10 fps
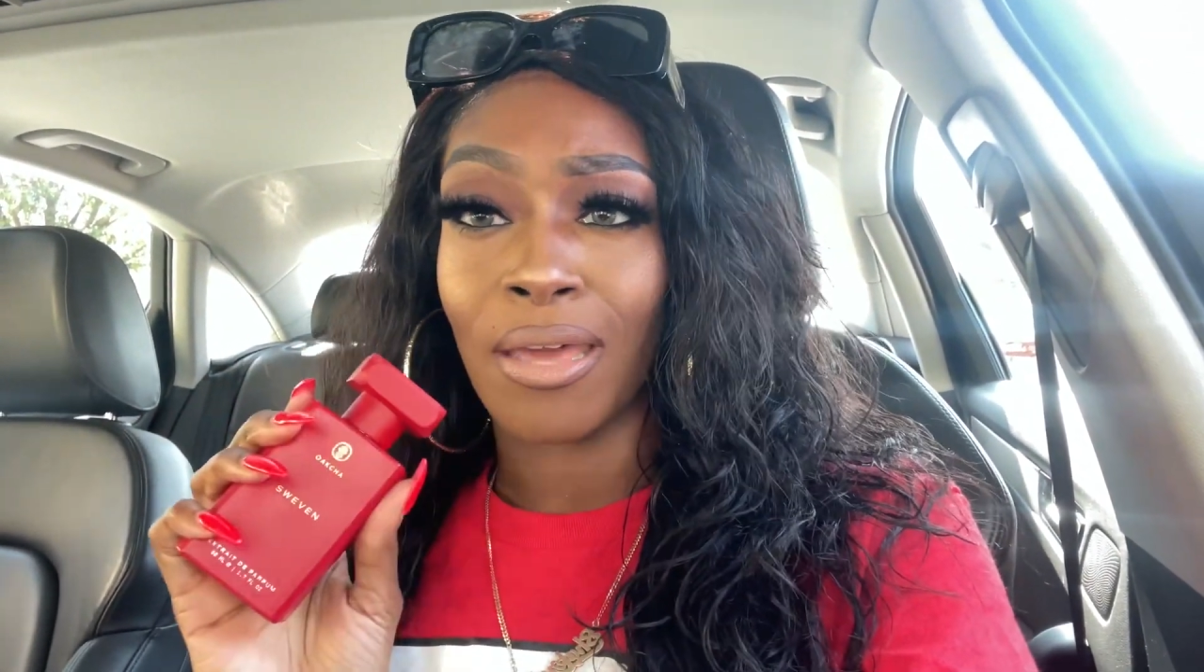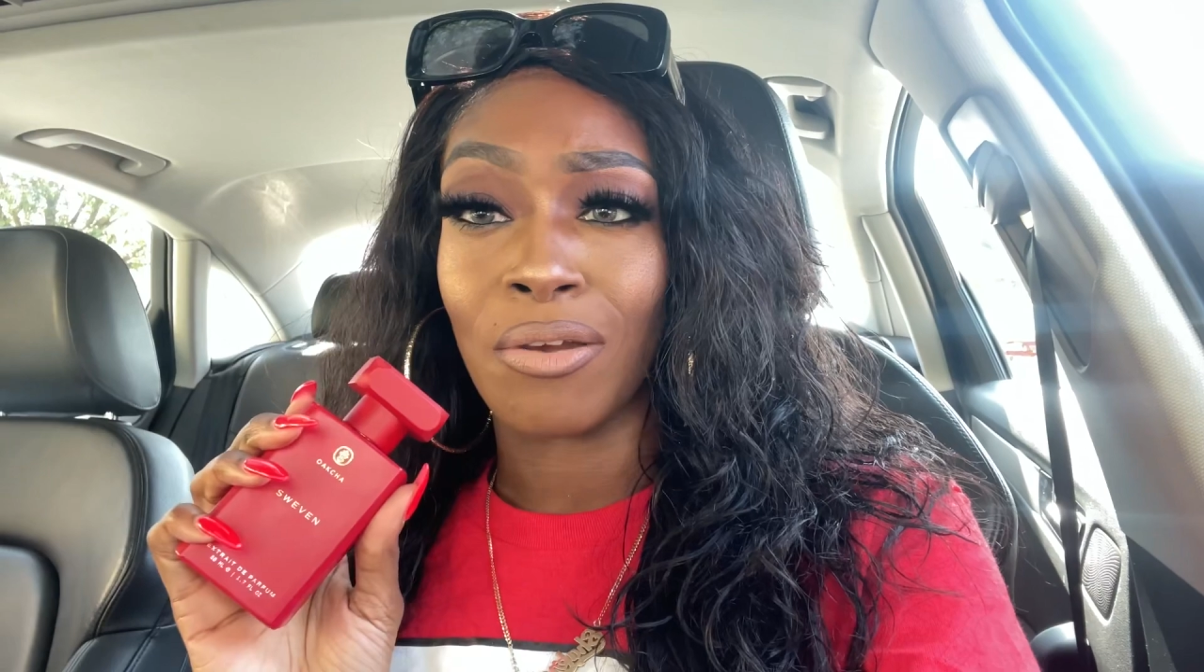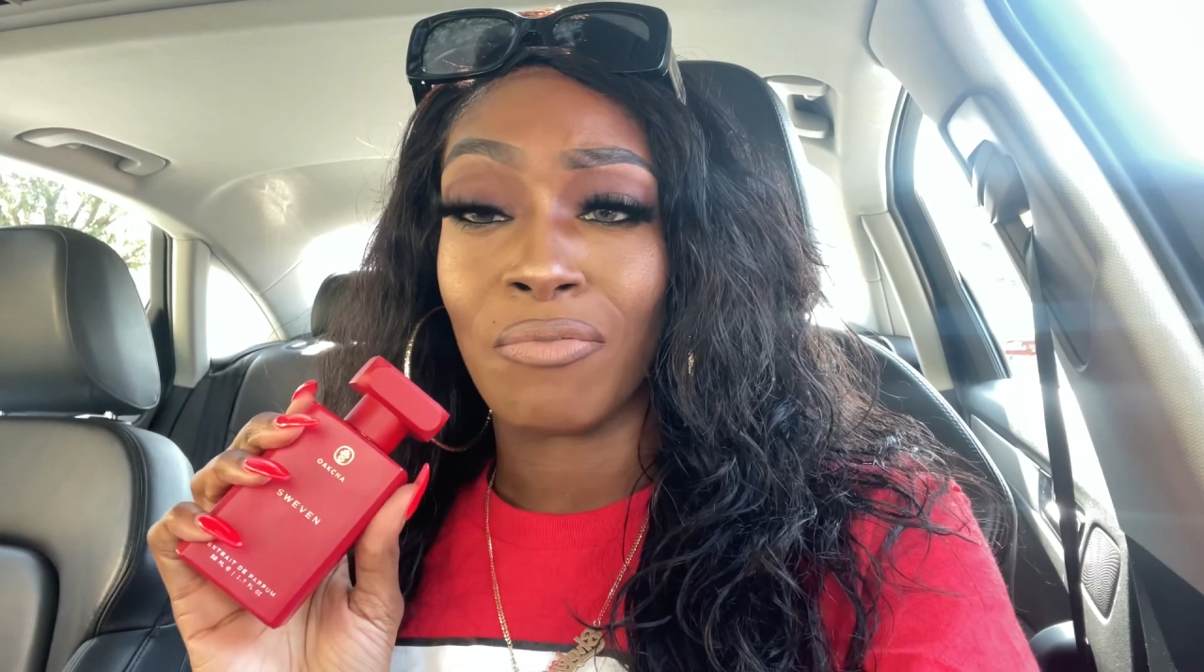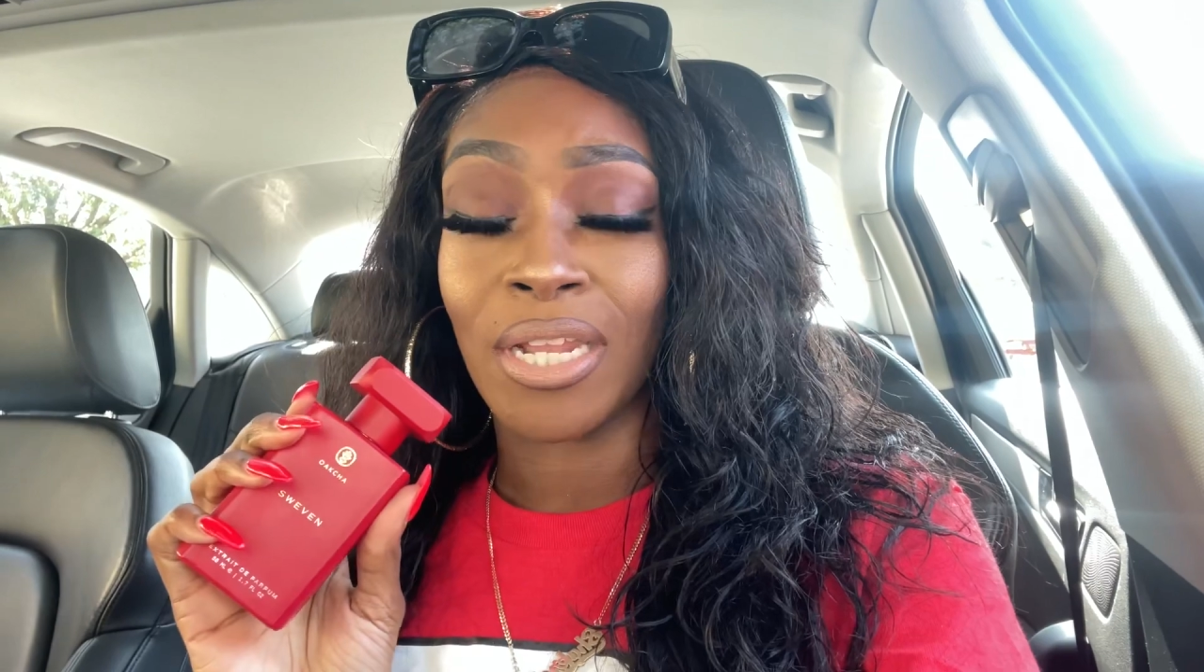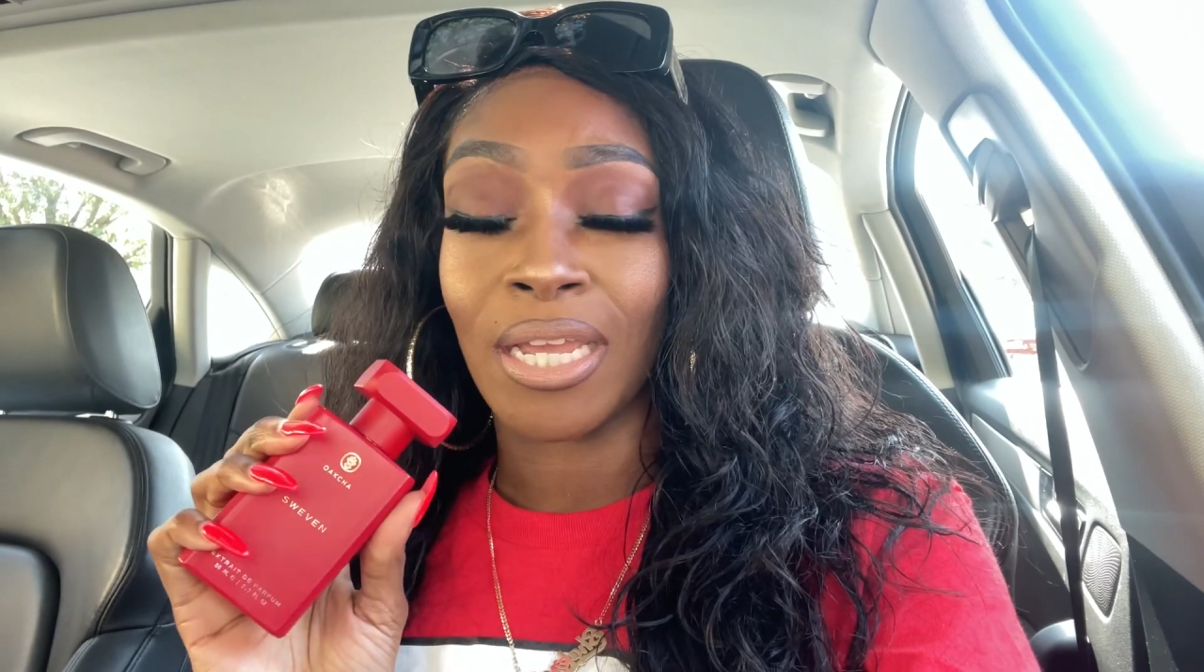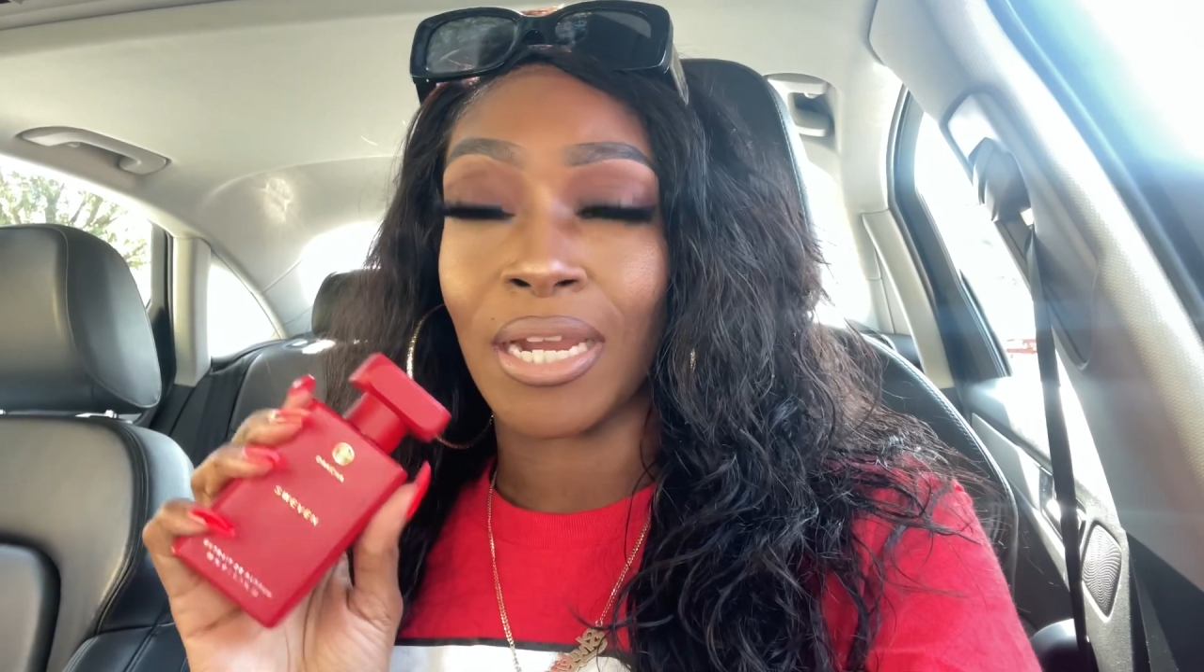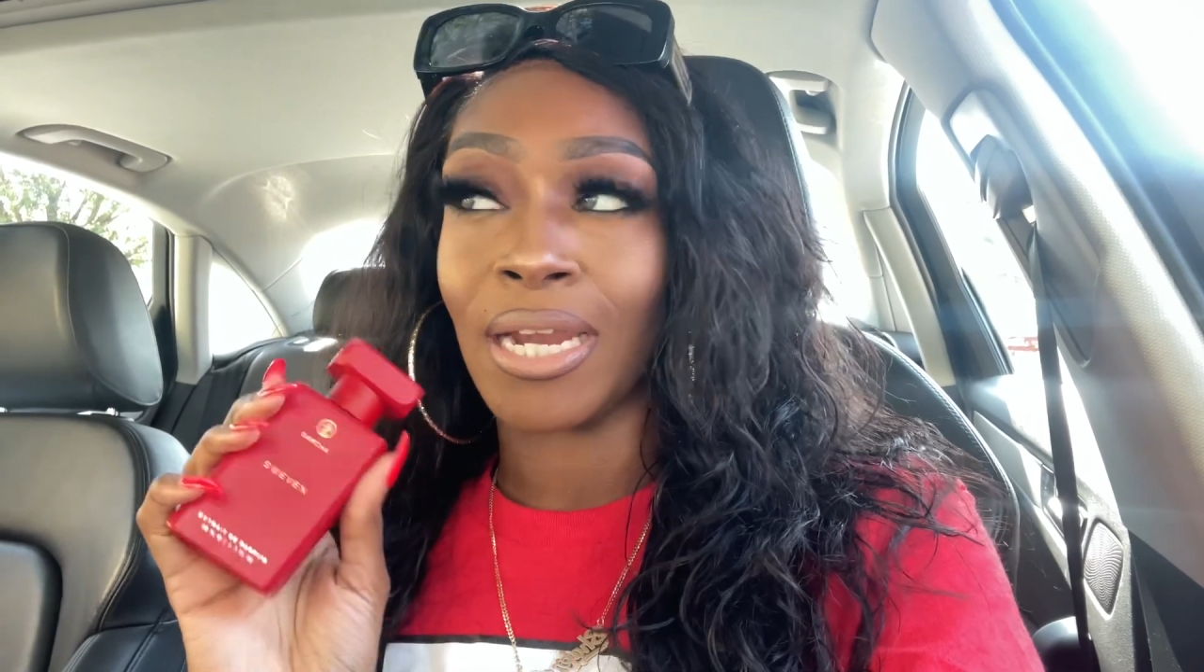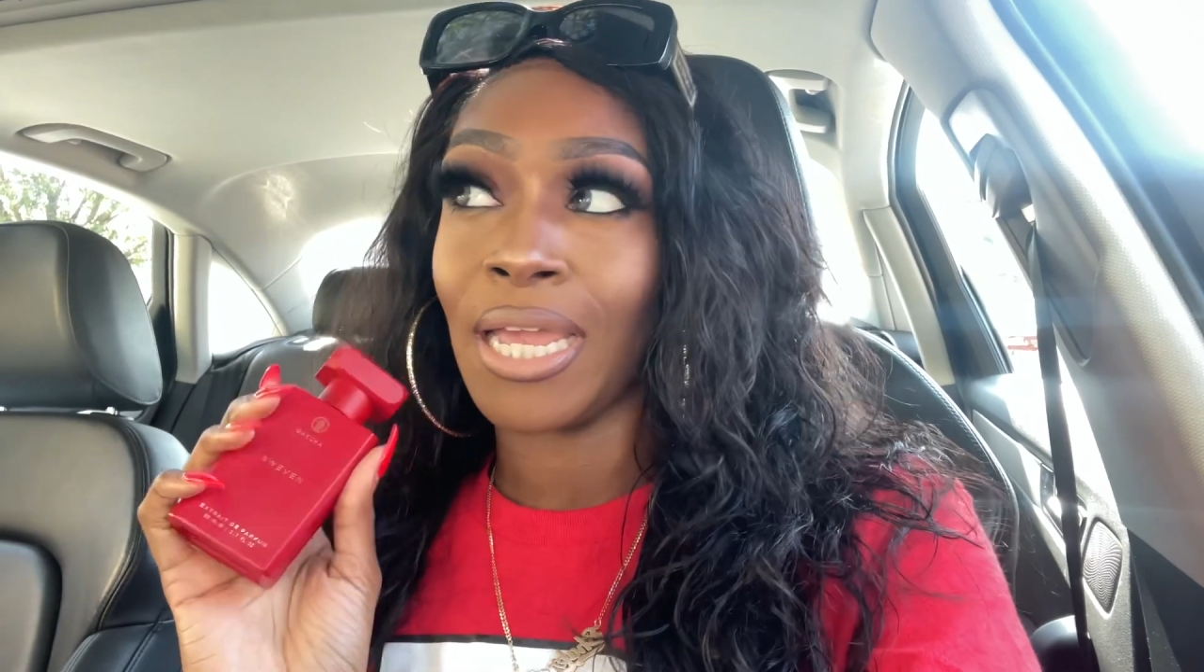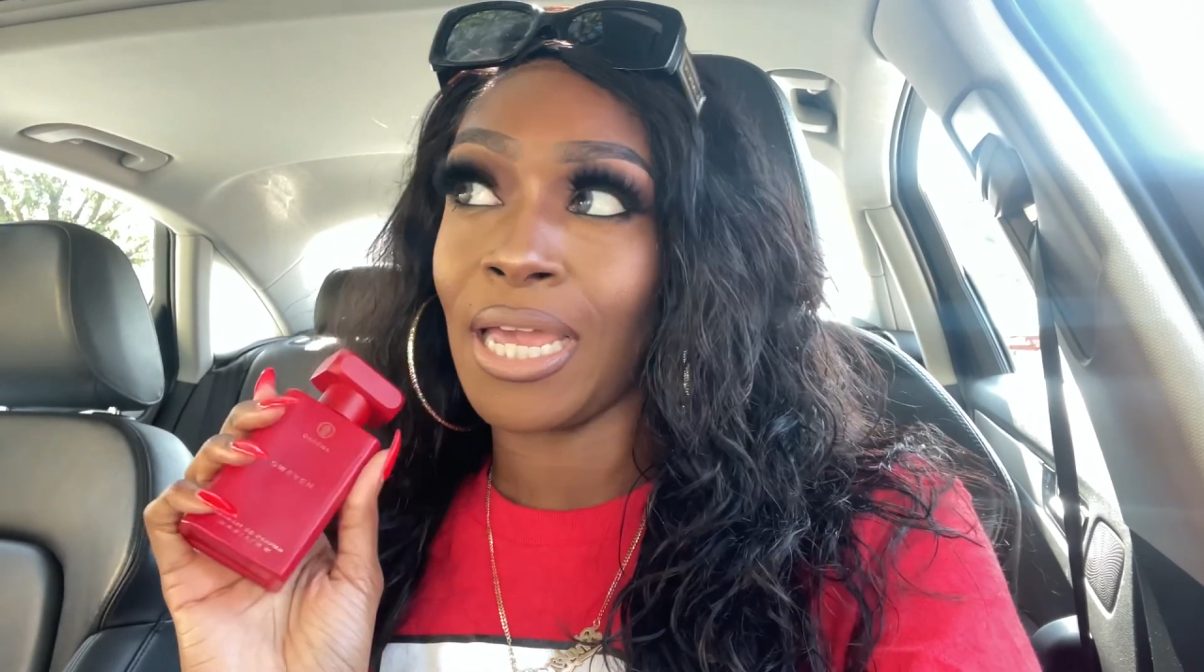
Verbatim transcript: head over there